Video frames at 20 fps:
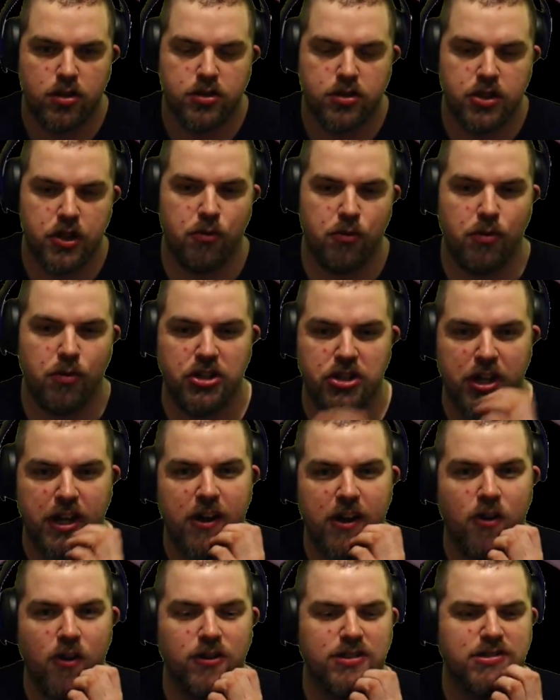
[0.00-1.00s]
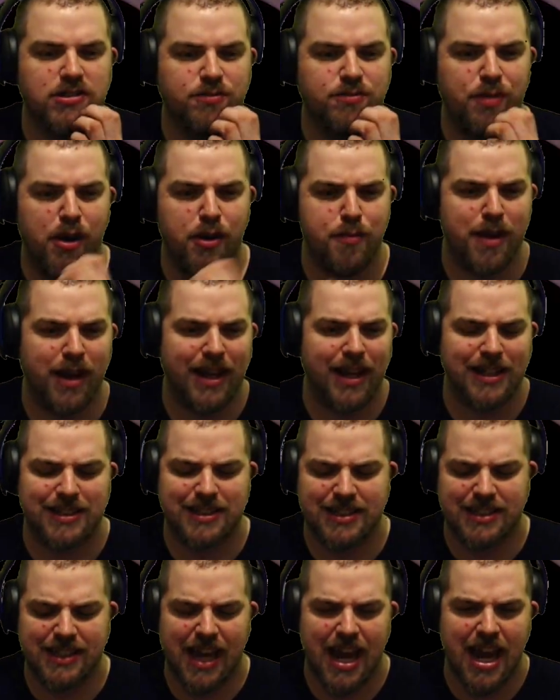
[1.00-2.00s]
So we should get our be able to make a
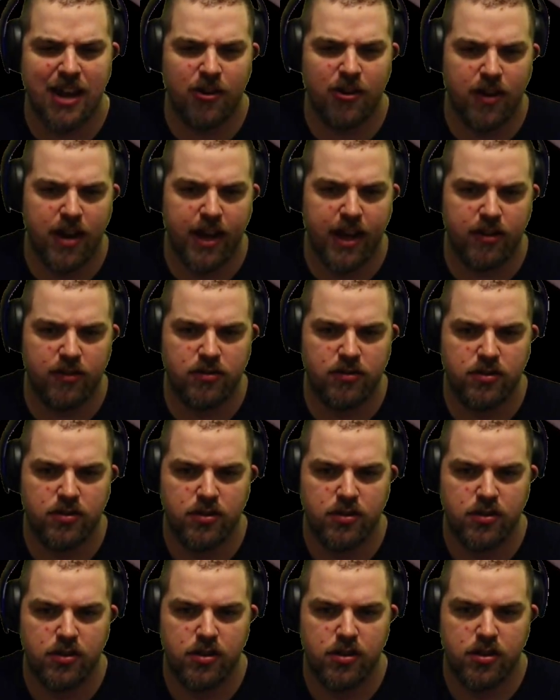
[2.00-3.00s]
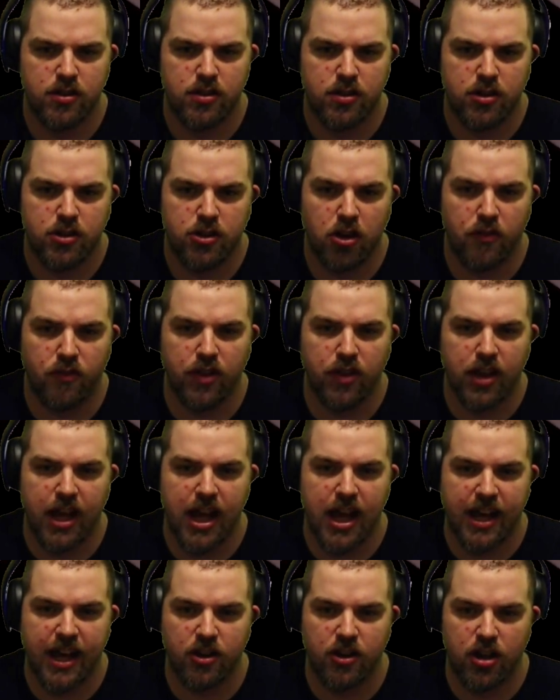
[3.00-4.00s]
scanner now. Hopefully
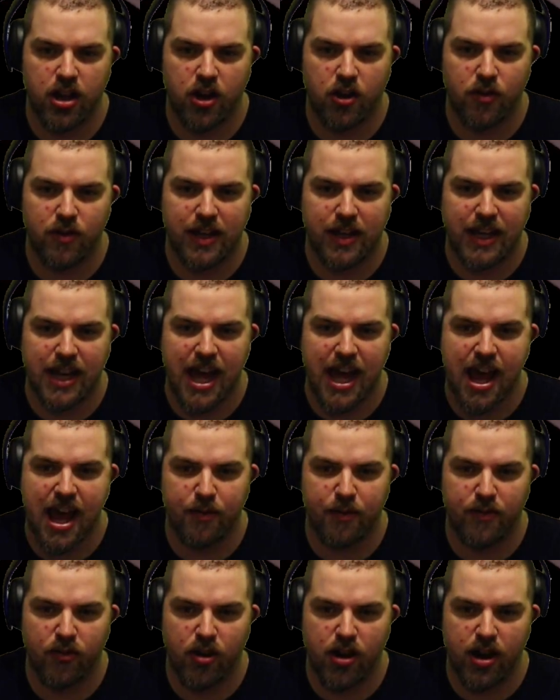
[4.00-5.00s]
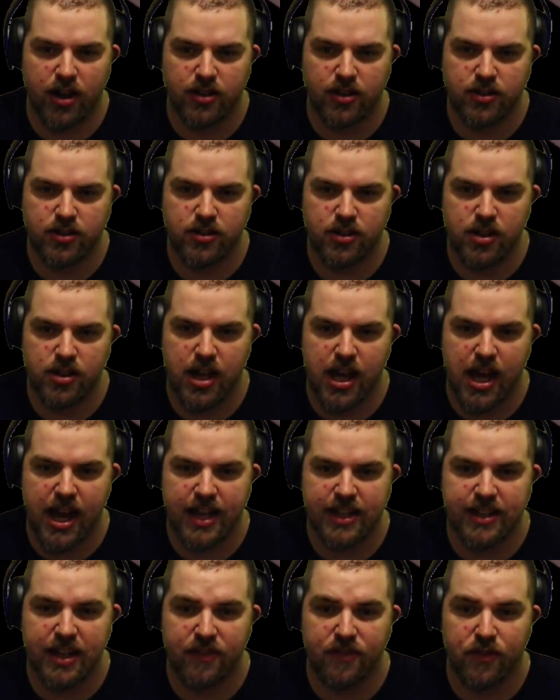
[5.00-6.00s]
I can I don't die before I I
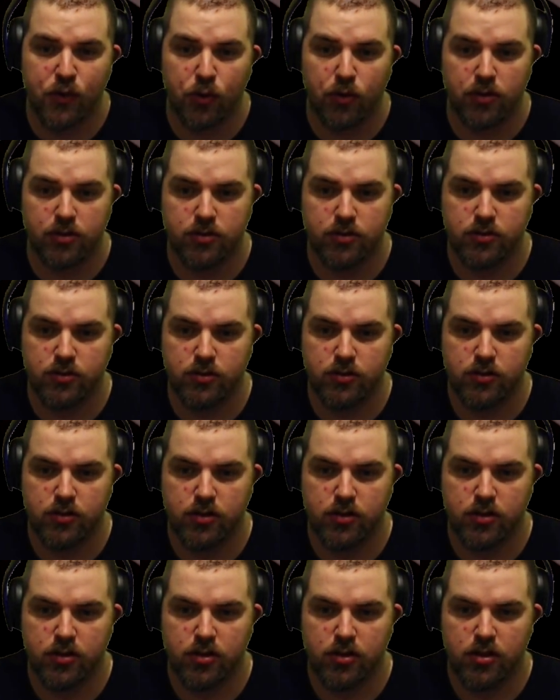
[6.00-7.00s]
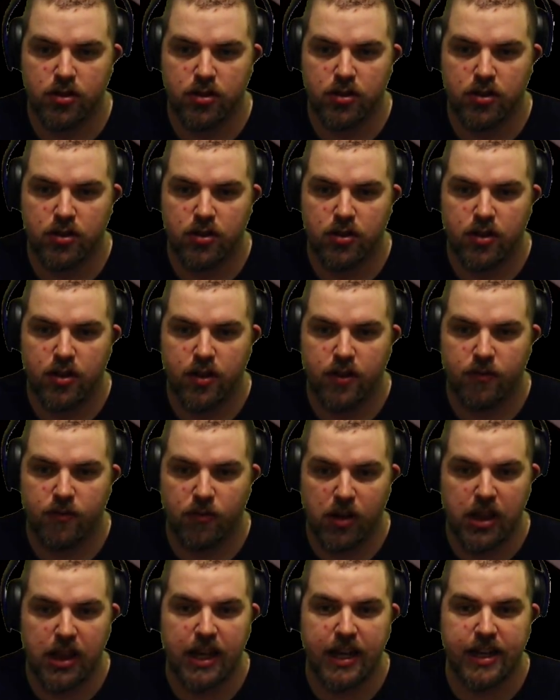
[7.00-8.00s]
just need food.
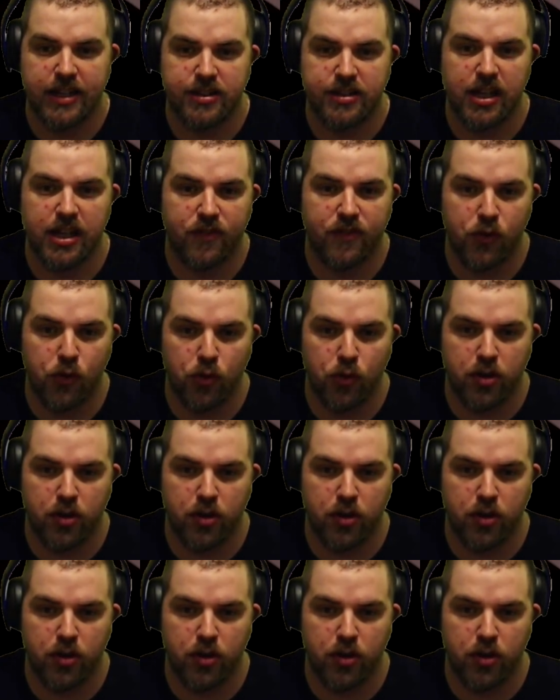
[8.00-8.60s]
Really just need food.